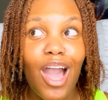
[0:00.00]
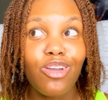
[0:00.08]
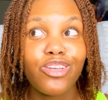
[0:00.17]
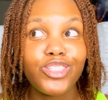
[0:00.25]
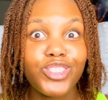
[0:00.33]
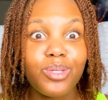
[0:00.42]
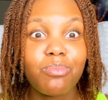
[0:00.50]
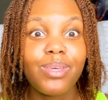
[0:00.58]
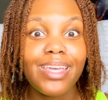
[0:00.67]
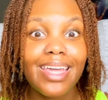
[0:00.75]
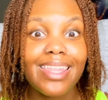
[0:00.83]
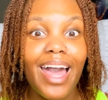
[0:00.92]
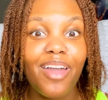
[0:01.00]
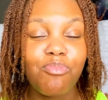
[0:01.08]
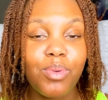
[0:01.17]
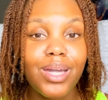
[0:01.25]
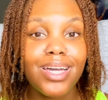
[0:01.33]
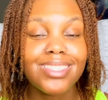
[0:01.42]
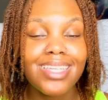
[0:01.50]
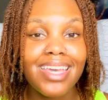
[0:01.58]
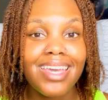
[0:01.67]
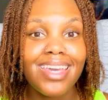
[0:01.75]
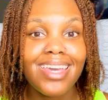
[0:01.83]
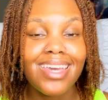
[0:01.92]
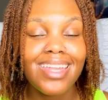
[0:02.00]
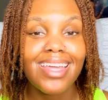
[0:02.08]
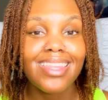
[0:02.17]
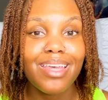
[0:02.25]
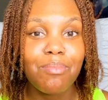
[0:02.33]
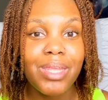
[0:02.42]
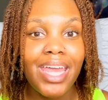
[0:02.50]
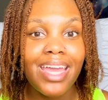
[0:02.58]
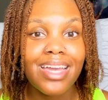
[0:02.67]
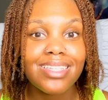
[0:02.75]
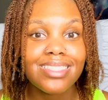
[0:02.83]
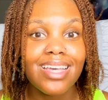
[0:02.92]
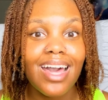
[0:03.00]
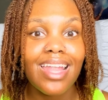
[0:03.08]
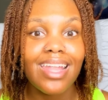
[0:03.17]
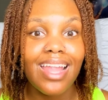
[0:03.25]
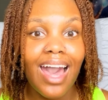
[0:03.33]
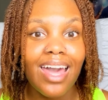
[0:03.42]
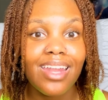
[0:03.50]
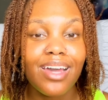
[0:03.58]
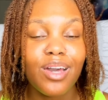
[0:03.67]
you should be in life, because it eliminates a lot